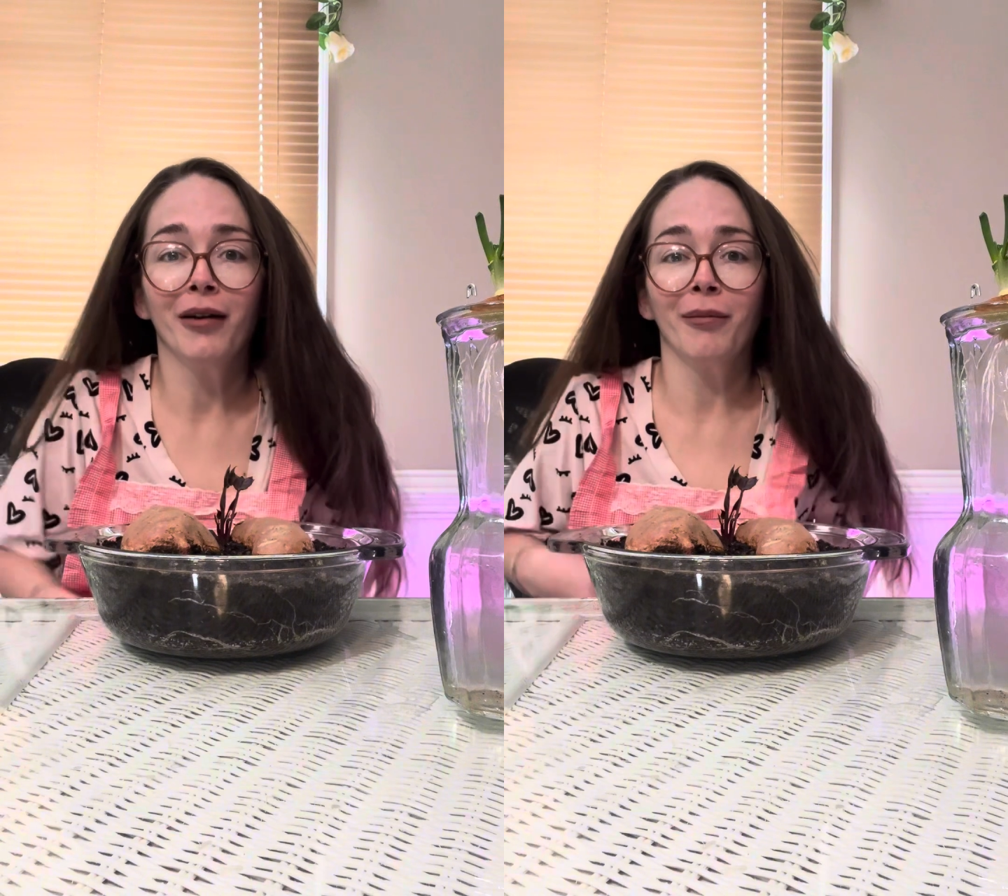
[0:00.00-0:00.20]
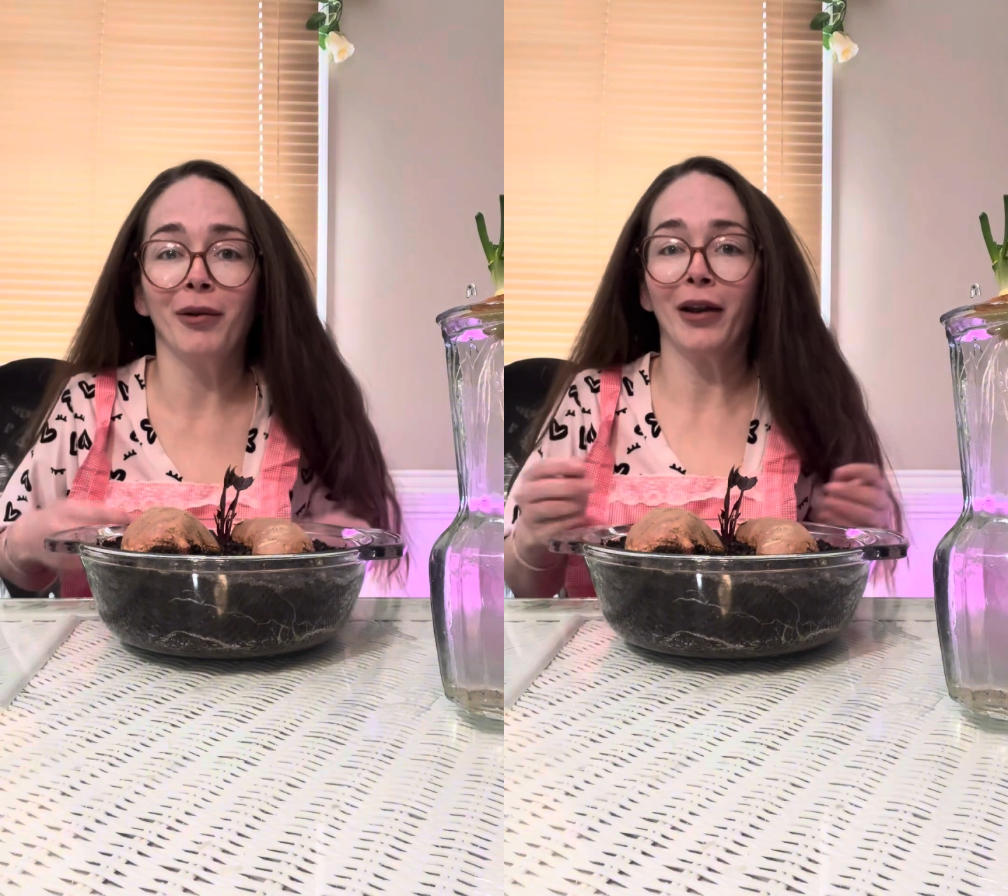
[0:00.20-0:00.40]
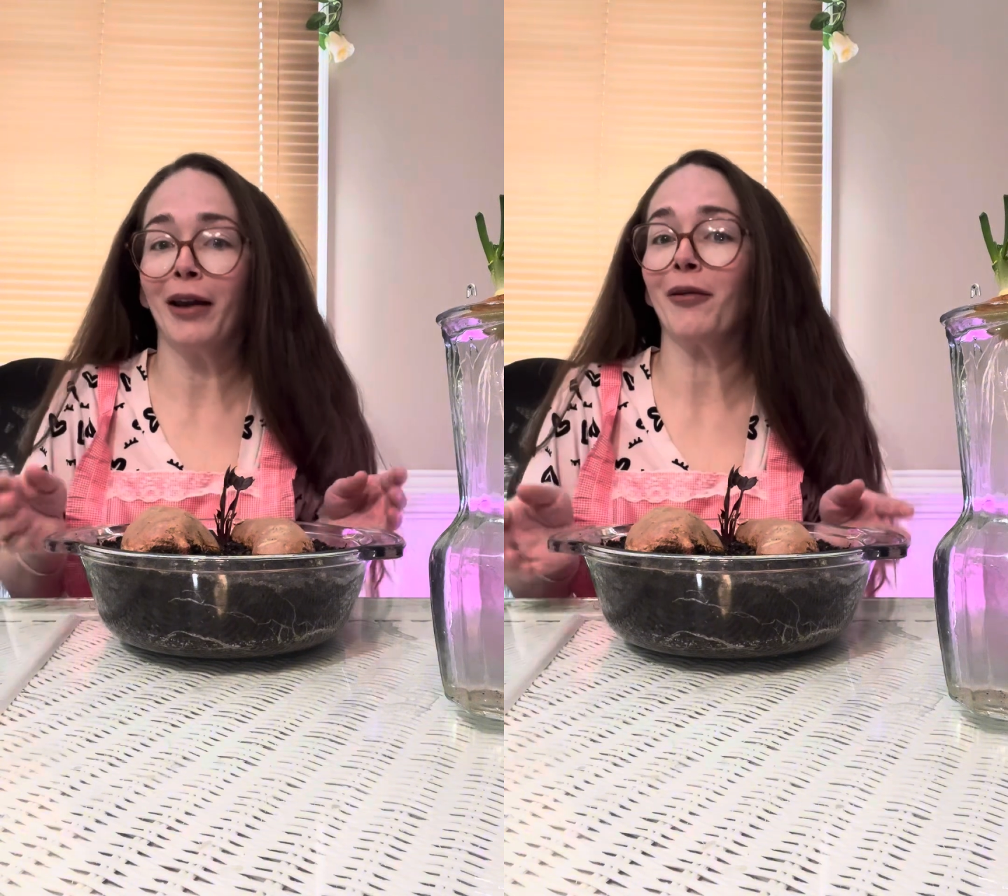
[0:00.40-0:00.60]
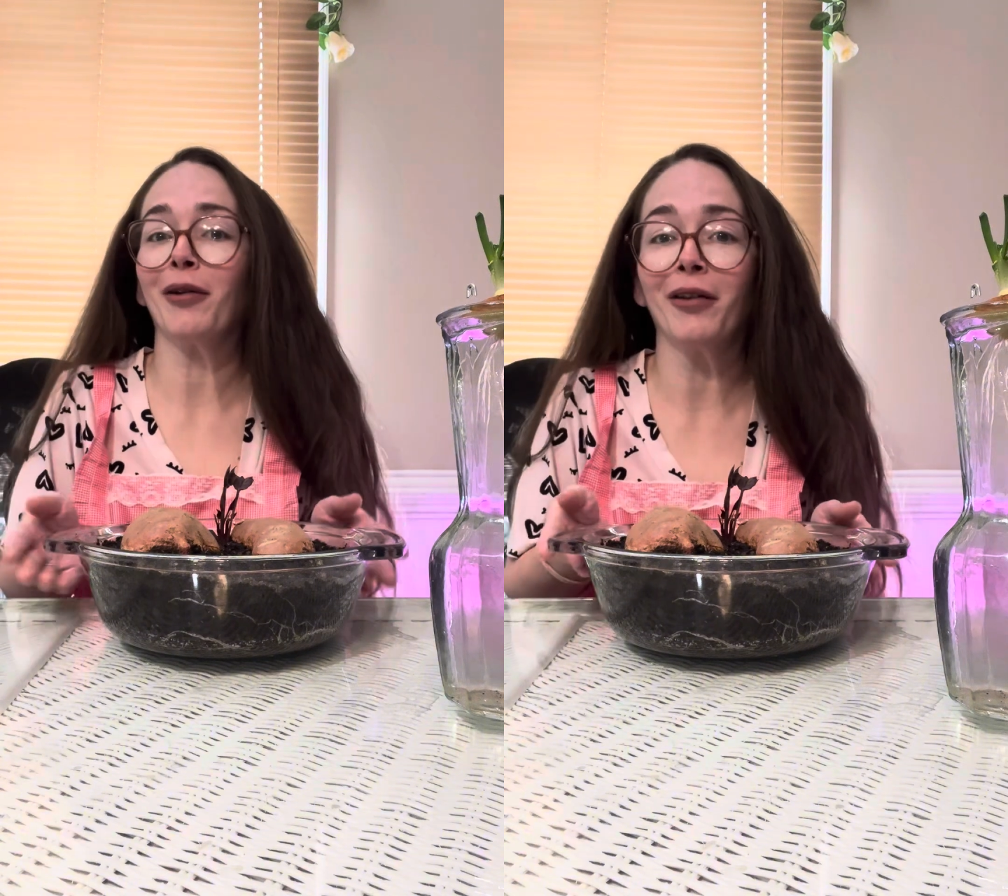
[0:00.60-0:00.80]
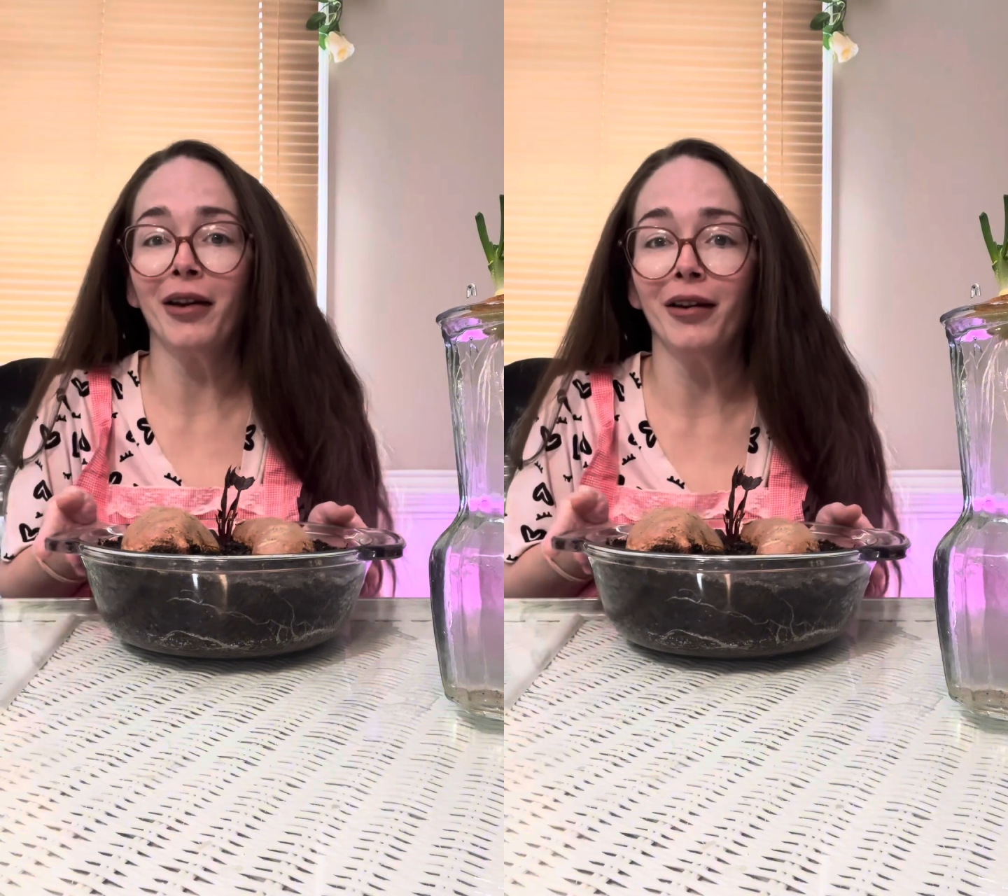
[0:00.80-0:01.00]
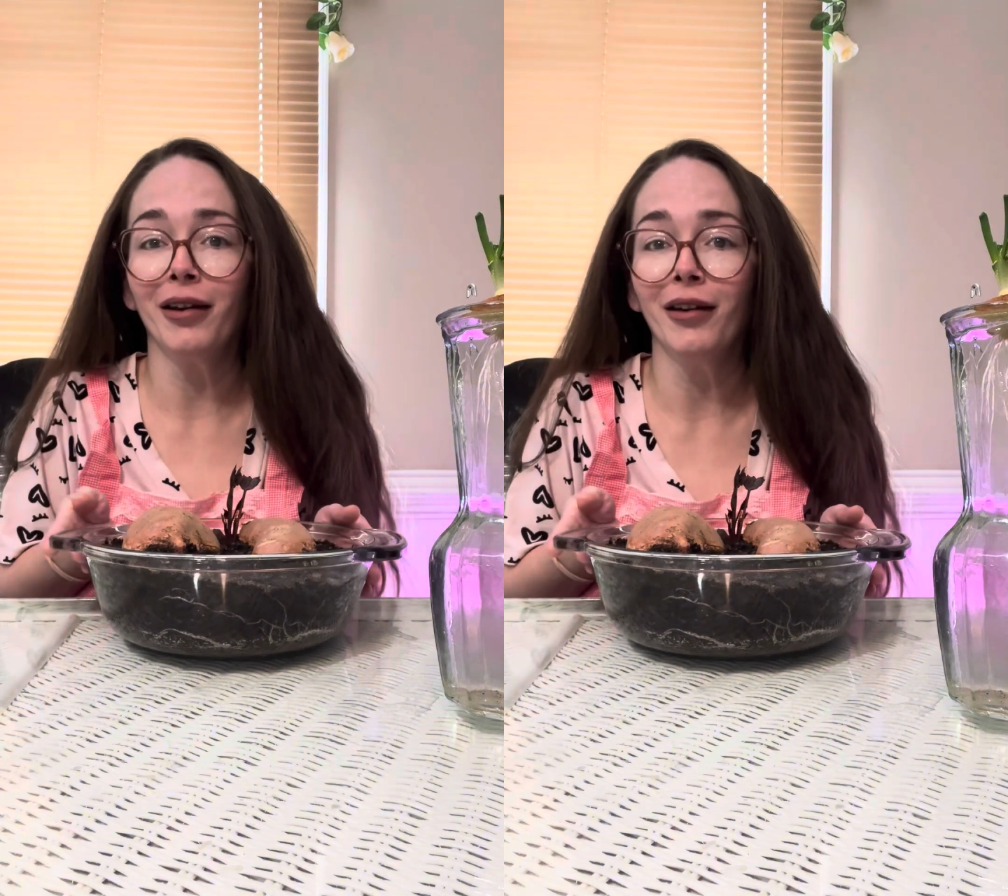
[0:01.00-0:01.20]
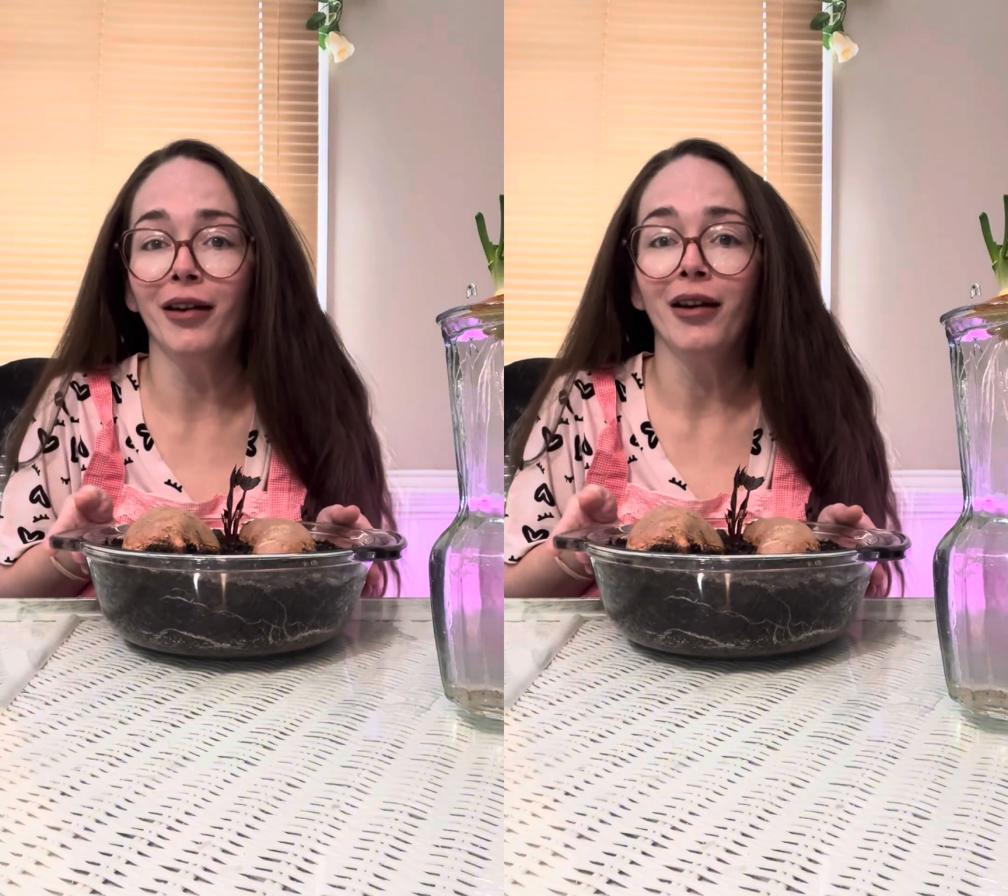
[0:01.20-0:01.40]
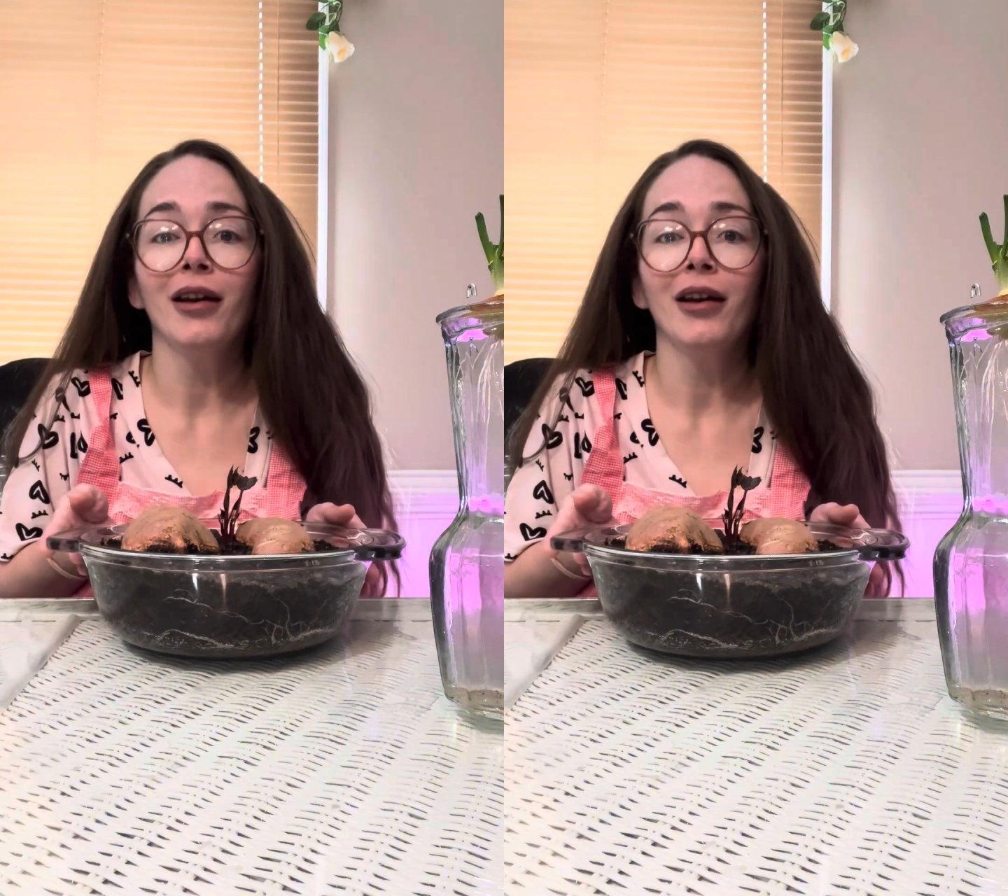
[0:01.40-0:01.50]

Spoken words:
plant related.